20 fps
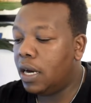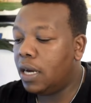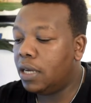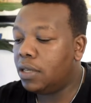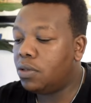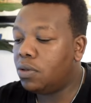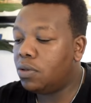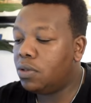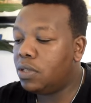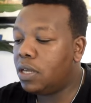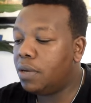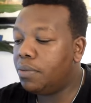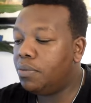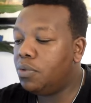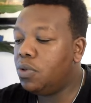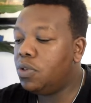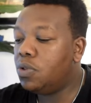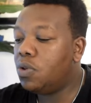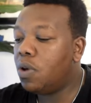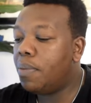So step
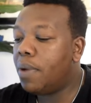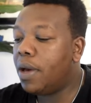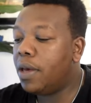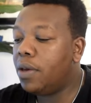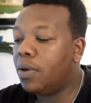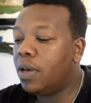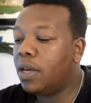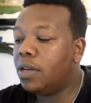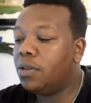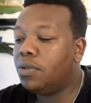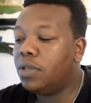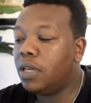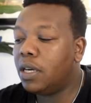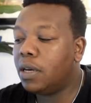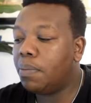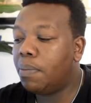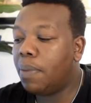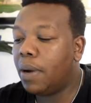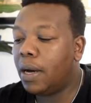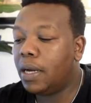two is whereby you get to
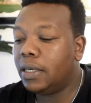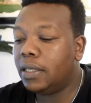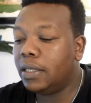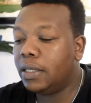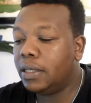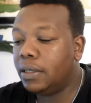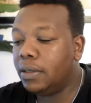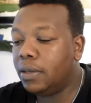take part.